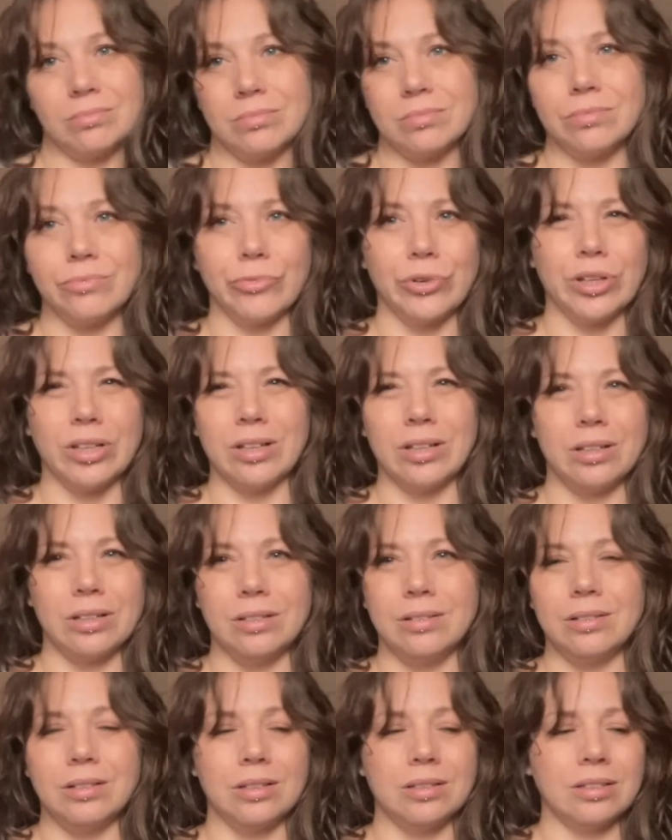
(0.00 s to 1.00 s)
really,
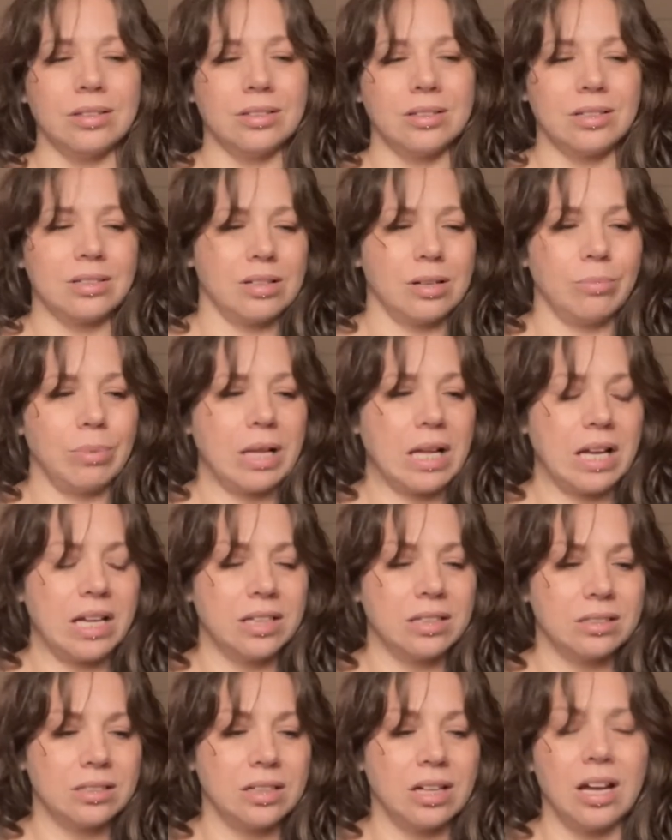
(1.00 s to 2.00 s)
it doesn't
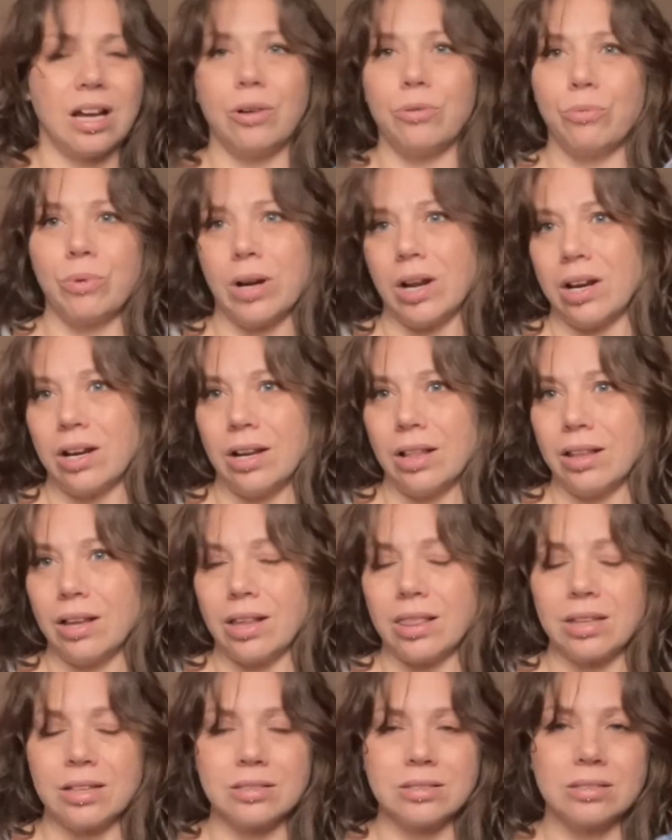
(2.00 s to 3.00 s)
apply to how, when I knit
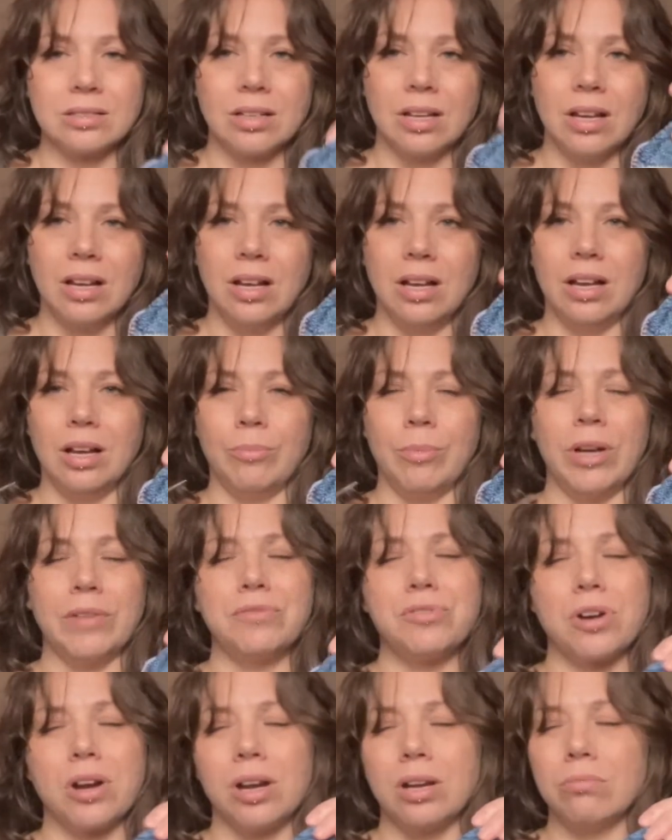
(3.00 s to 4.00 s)
like this. I've
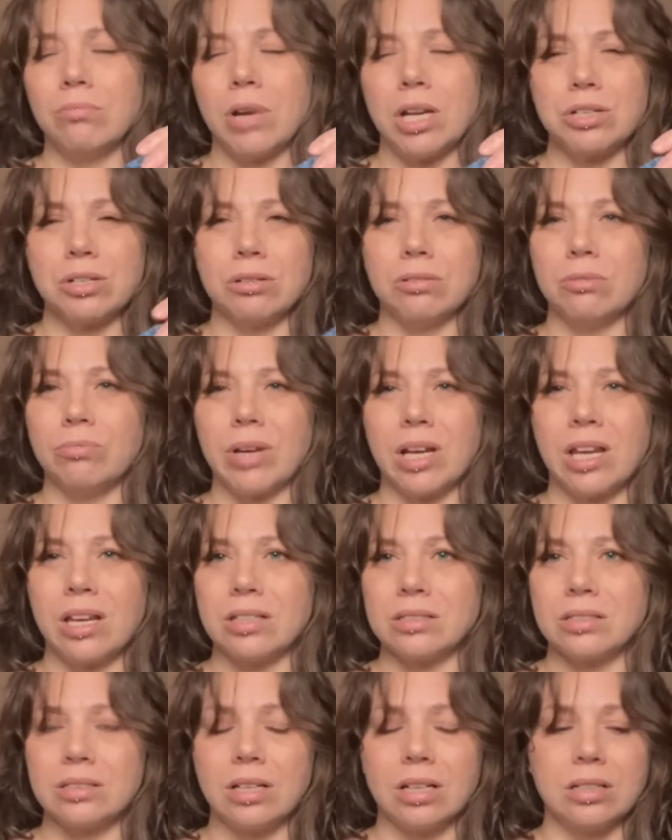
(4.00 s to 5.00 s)
tried Magic Loop, I
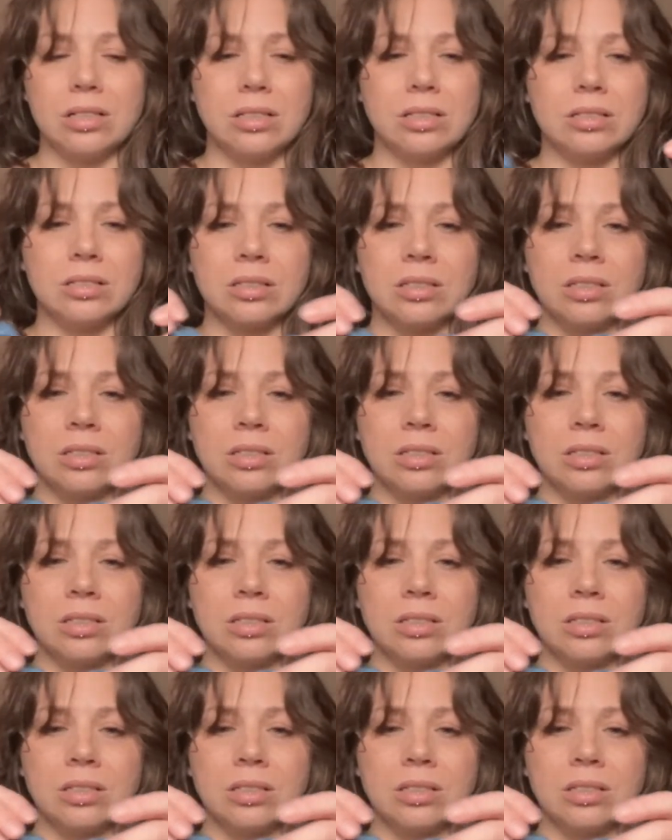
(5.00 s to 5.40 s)
can't stand it.